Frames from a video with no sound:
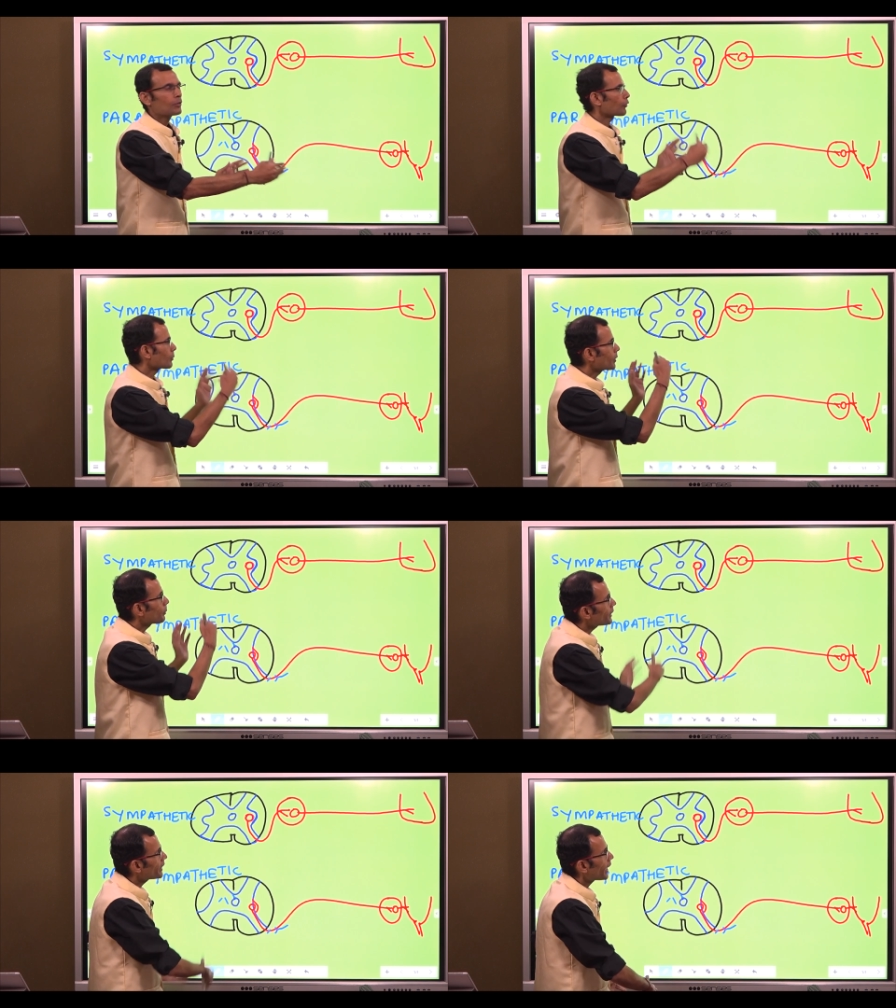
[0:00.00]
from the
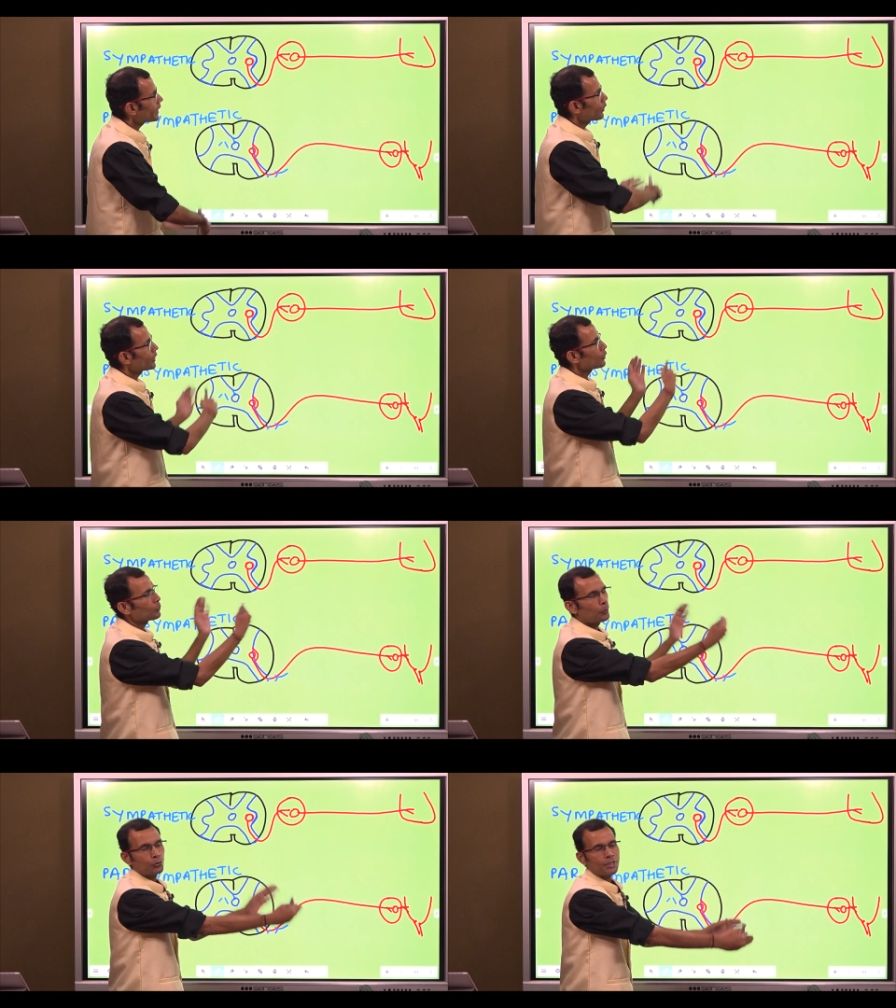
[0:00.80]
preganglionic to
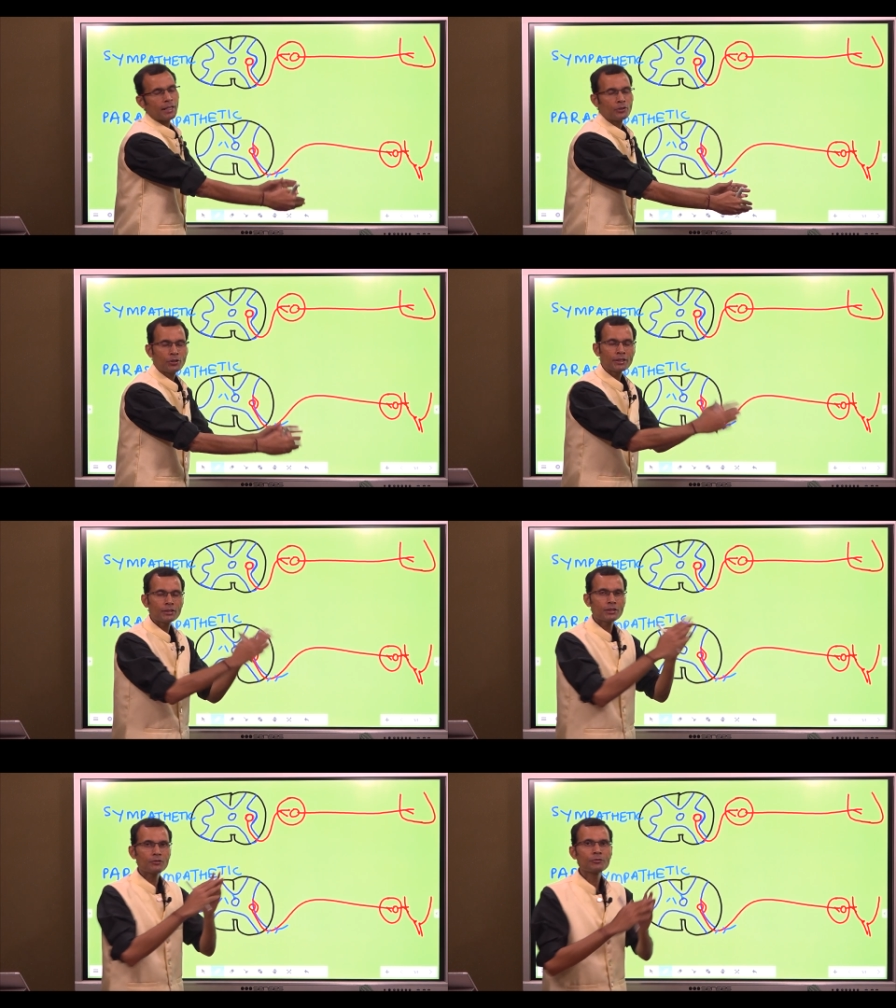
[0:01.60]
postganglionic
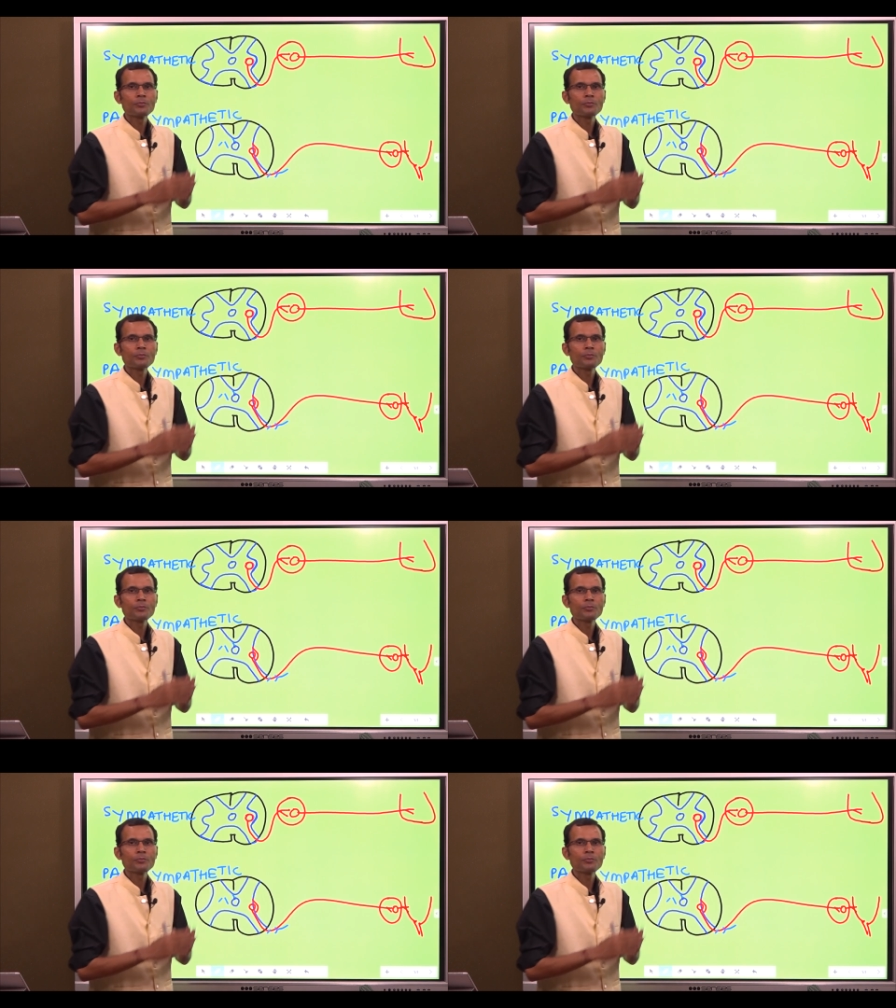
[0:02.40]
nerve.